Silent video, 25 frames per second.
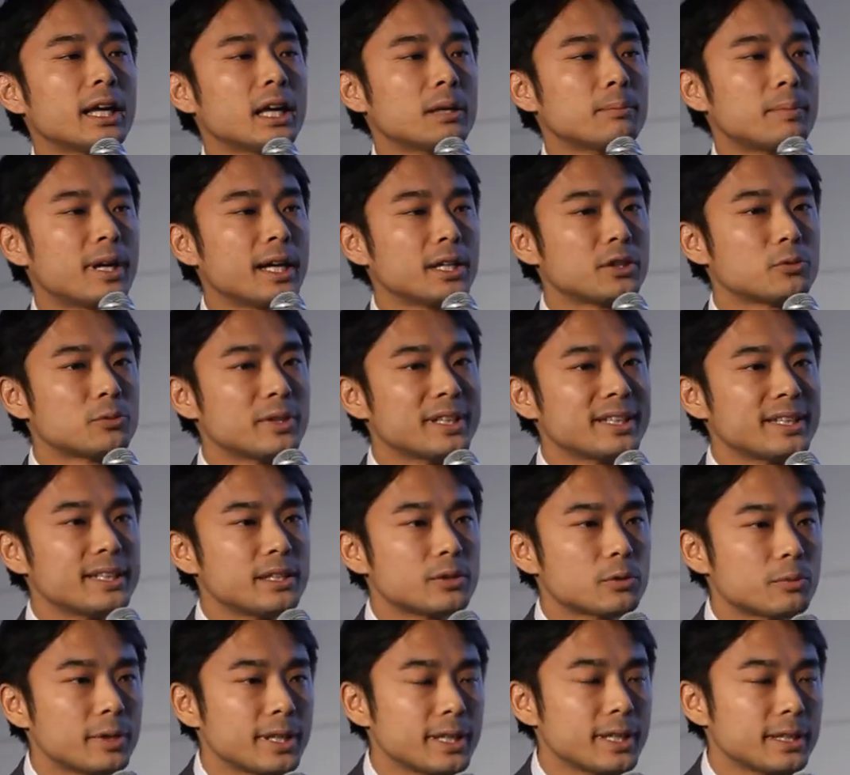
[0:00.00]
And by
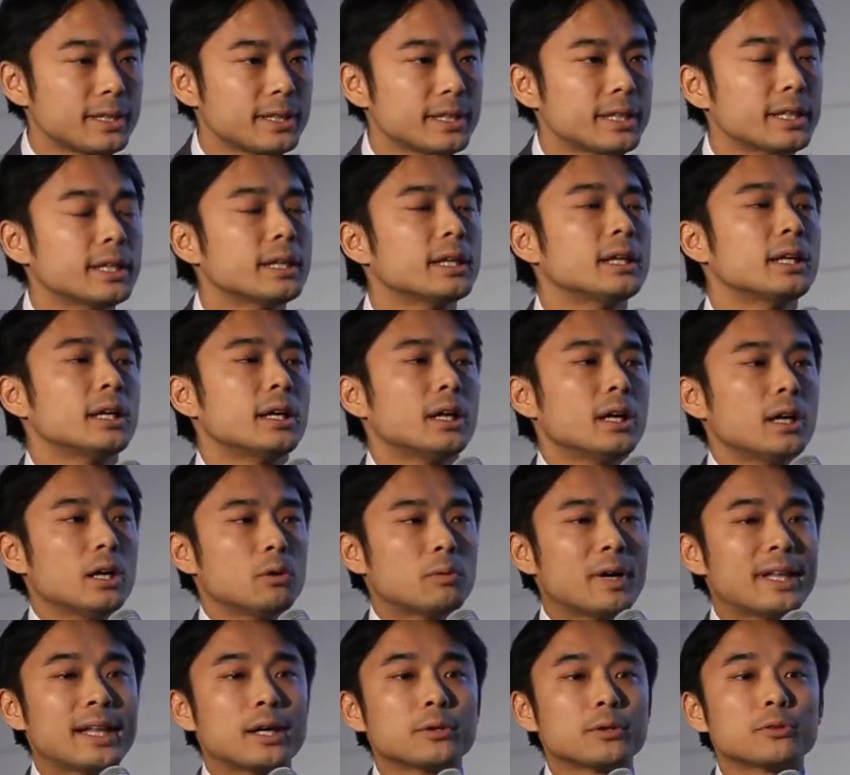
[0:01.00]
2020,
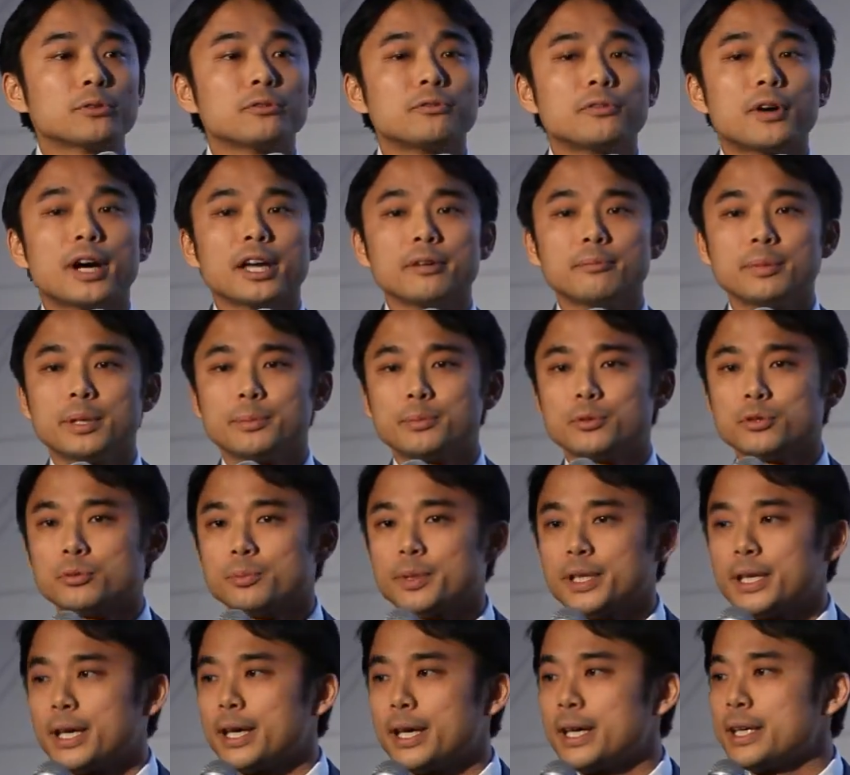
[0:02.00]
1 out of 5 people
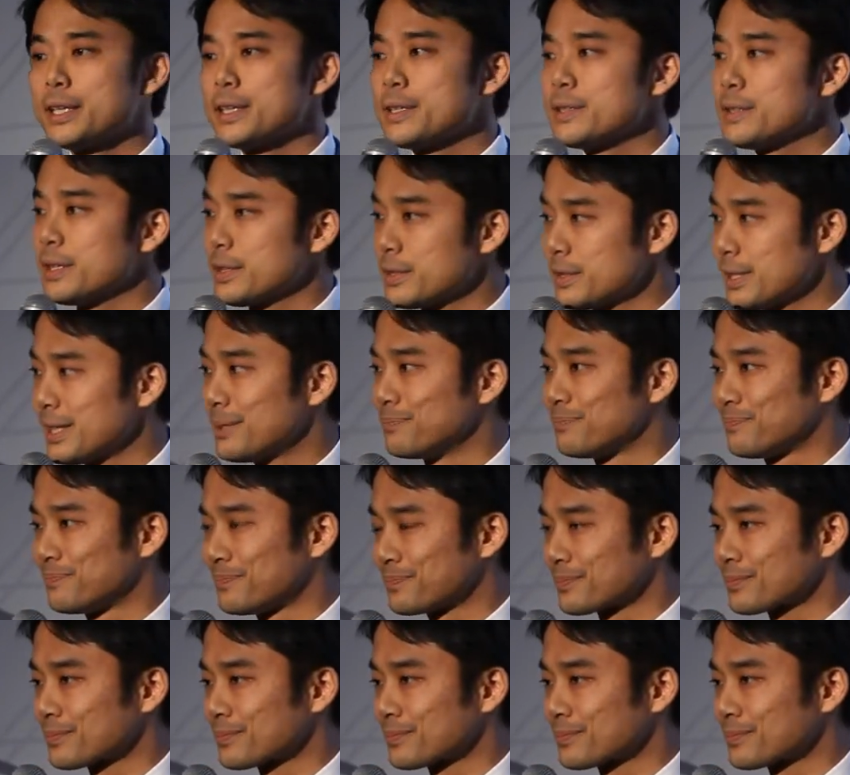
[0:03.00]
will be age 60.